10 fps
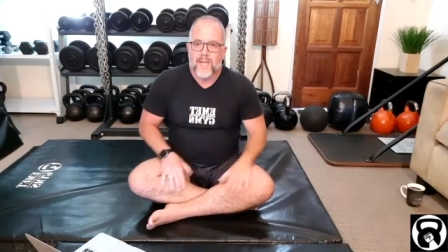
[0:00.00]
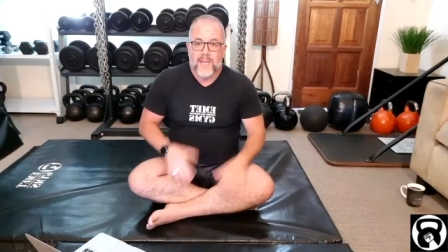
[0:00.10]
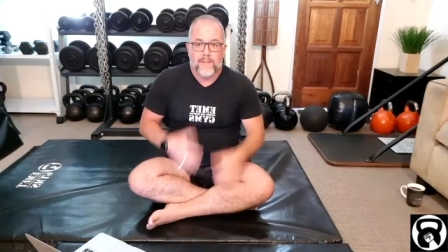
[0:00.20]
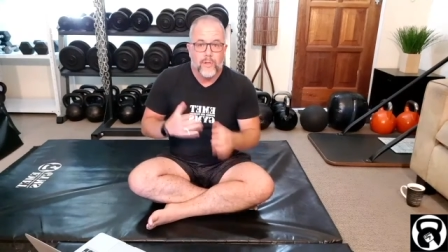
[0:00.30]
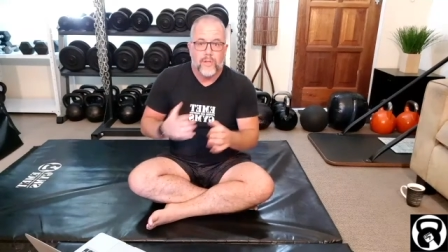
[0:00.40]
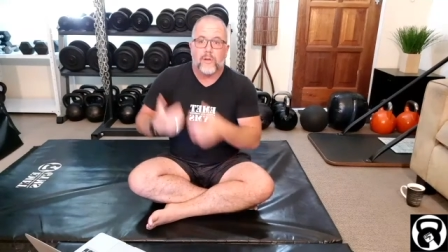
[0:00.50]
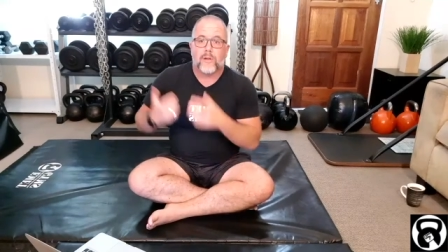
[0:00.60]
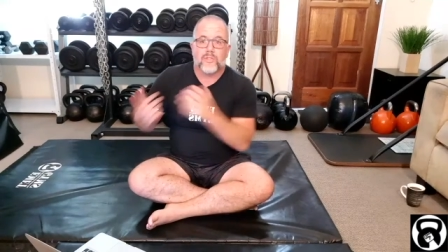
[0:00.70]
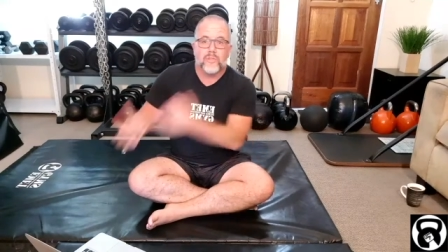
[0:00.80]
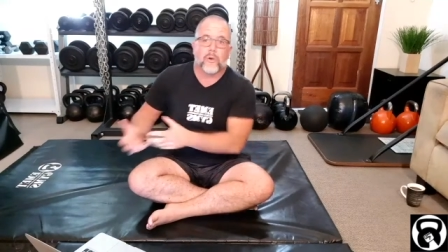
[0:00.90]
If you can
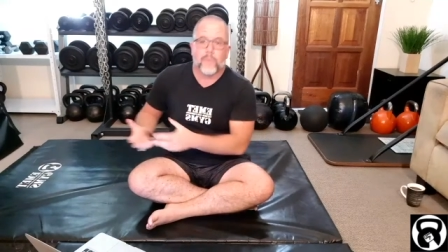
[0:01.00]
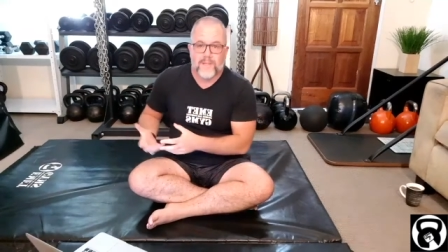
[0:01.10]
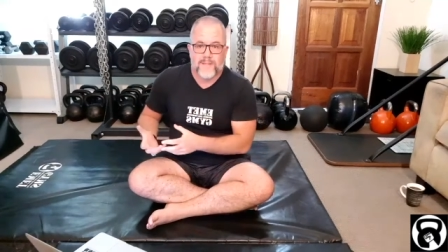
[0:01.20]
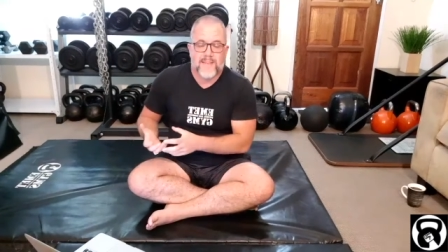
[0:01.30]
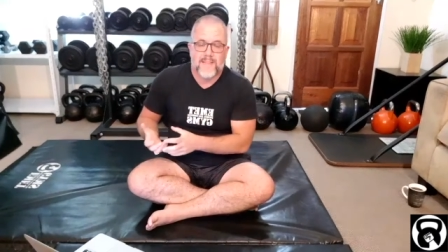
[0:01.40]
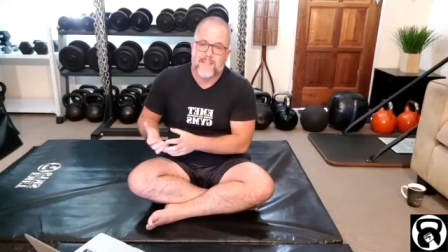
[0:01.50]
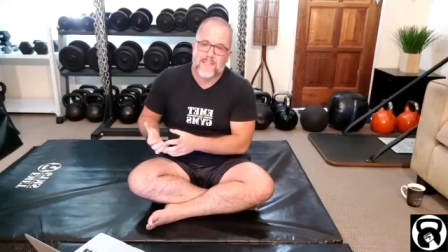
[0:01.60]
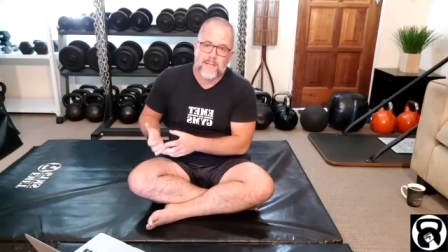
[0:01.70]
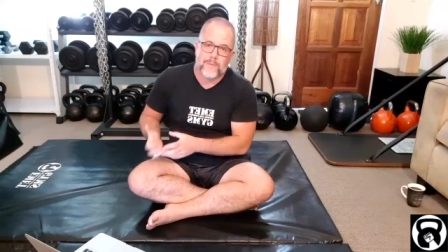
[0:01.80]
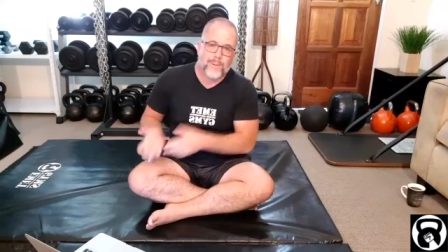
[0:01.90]
only start with a
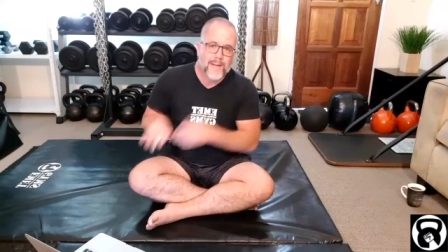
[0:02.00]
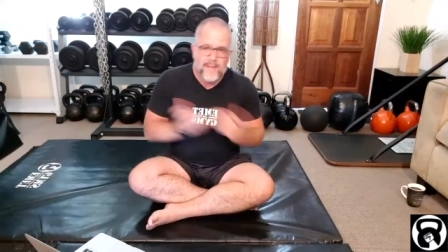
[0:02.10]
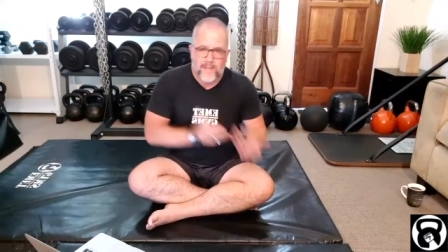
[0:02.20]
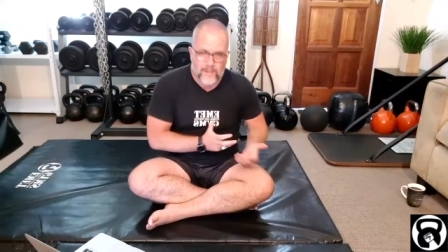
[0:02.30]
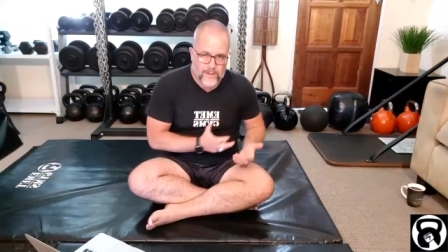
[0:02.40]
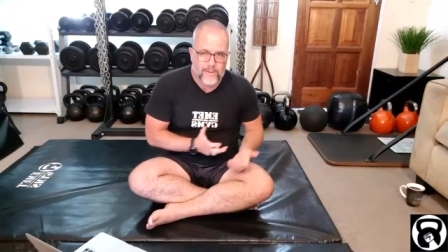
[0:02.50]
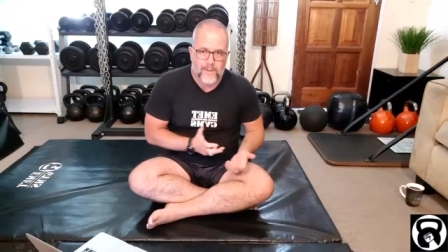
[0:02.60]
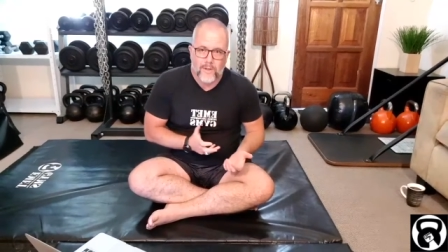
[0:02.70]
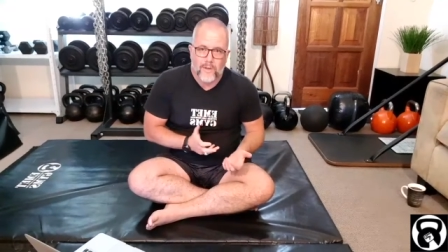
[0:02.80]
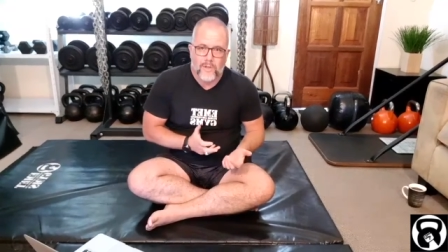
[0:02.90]
10-second plank,
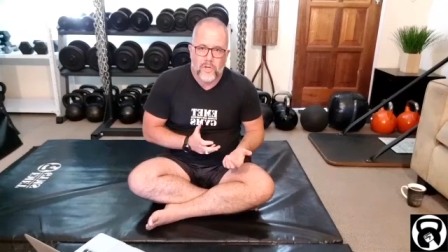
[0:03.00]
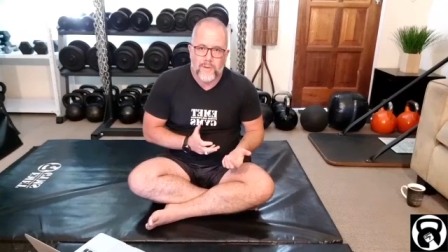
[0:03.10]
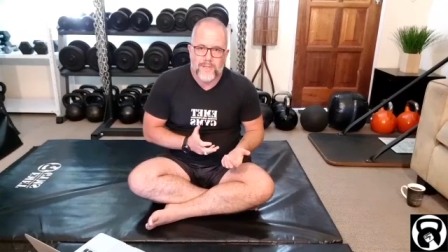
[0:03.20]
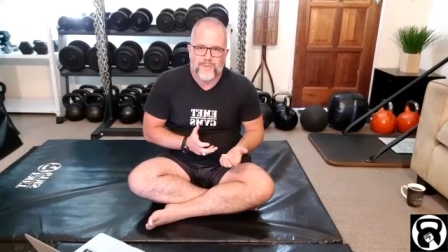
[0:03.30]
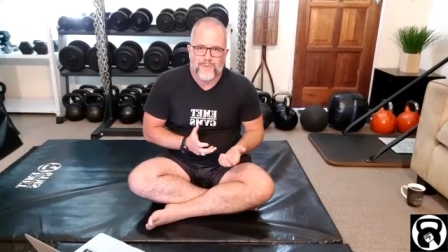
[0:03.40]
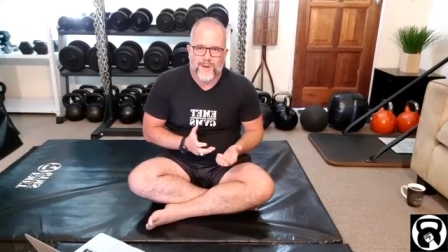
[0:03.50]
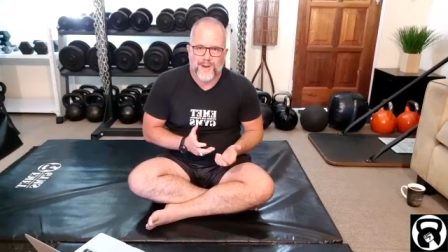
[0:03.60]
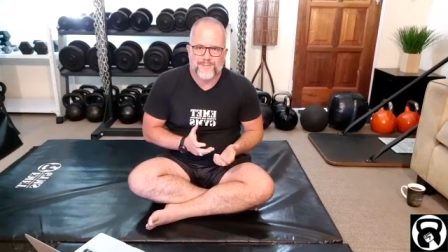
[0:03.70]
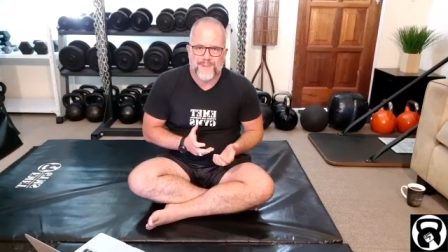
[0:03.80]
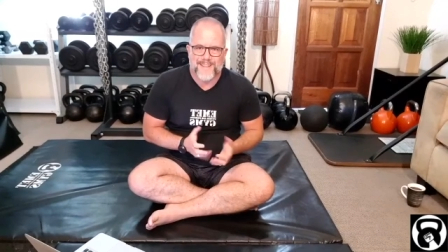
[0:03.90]
go into
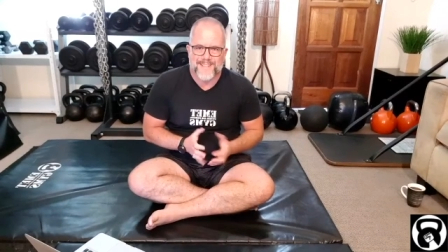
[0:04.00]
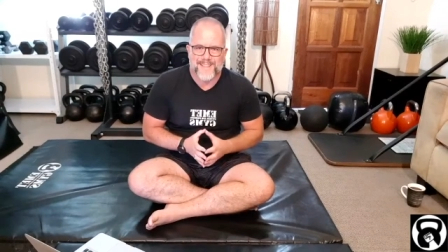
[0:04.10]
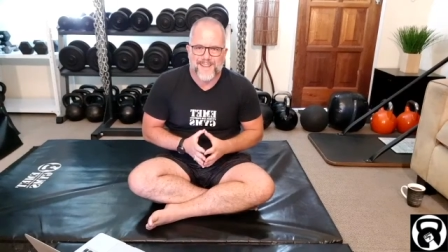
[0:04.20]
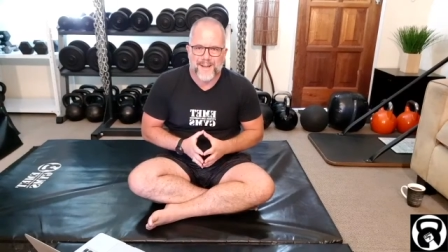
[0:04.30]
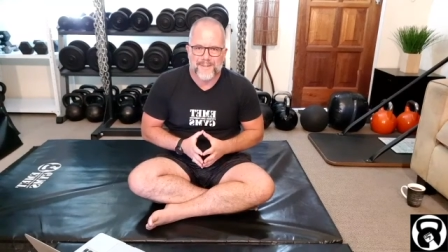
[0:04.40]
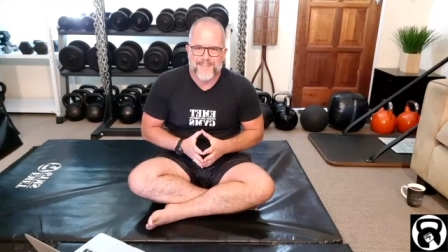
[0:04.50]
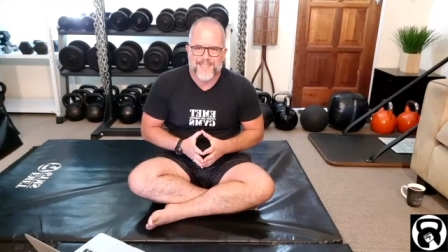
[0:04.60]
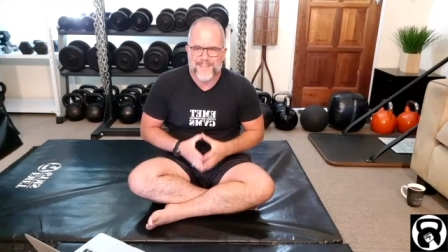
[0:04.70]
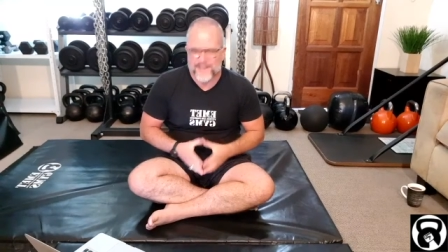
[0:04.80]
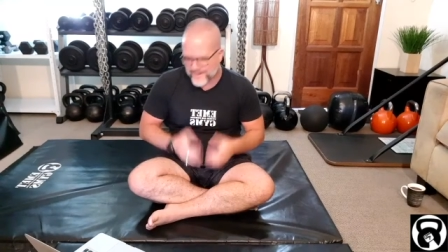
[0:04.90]
5 mountain climbers.